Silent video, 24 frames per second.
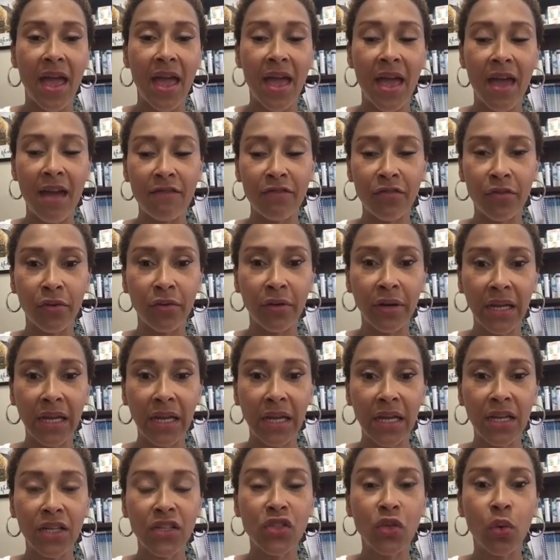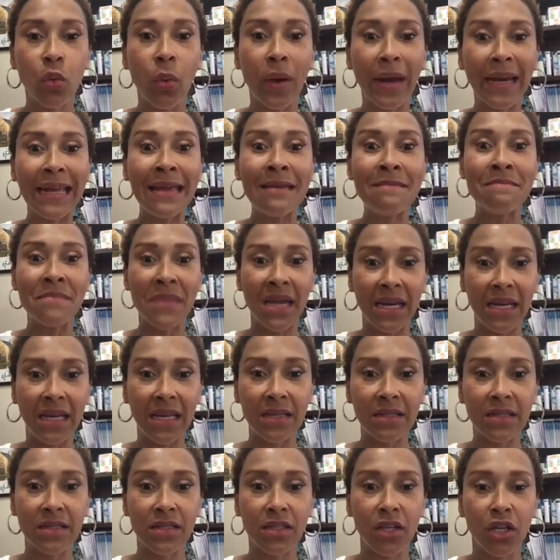every 20
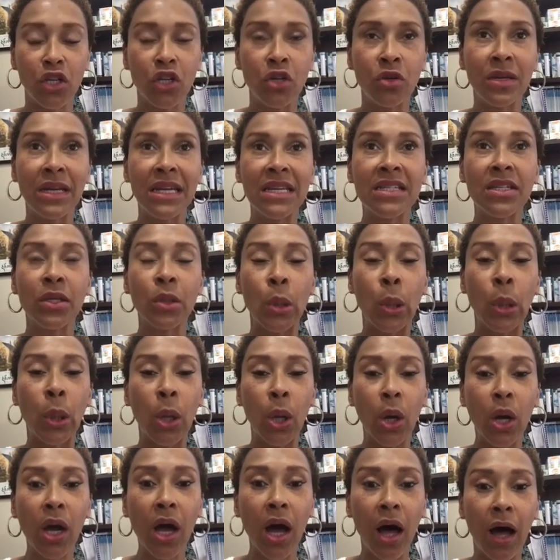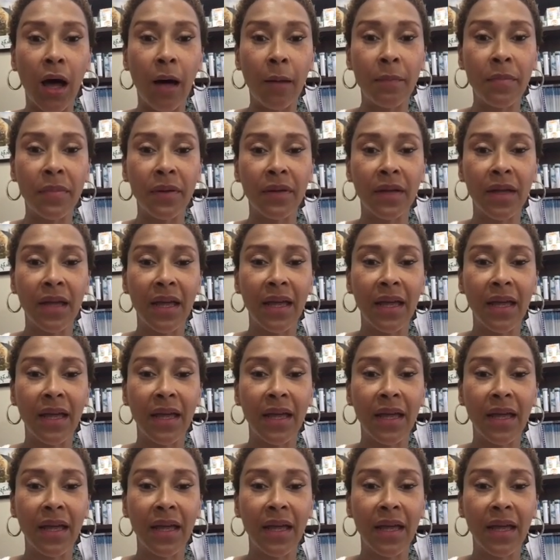minutes you need to look up